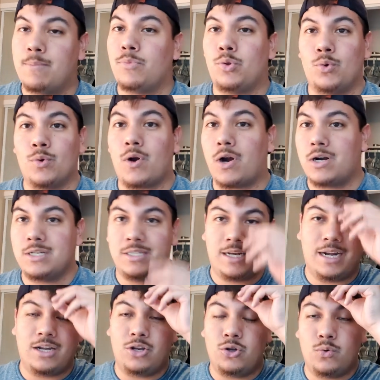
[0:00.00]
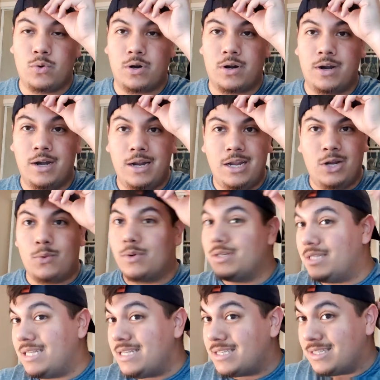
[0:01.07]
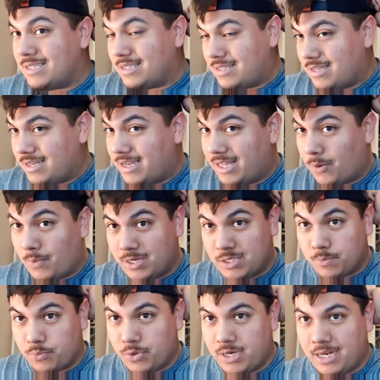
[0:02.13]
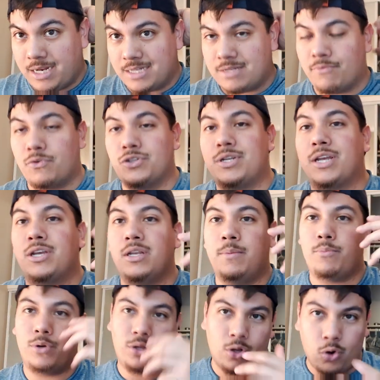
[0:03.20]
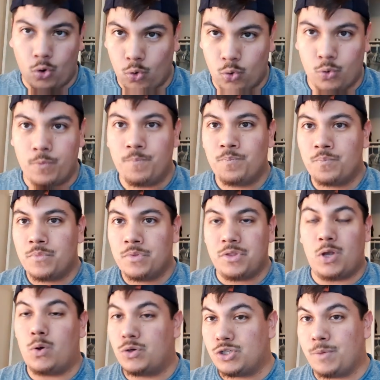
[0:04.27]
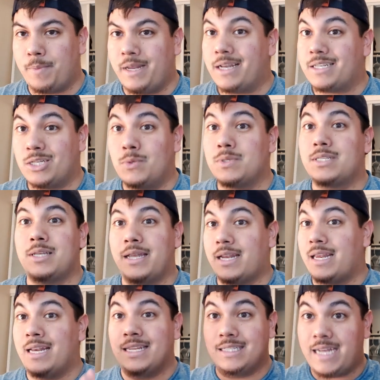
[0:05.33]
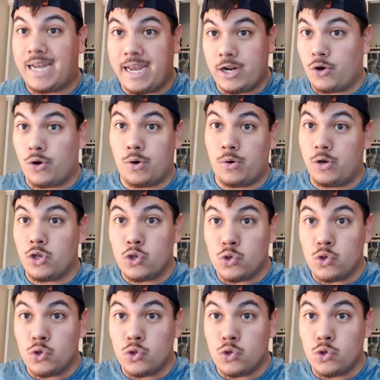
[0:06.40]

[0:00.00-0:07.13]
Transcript: skimmed through cards that I knew were were decent and I wanted to bring, because unfortunately I couldn't bring the whole the whole shebang because it was like an entire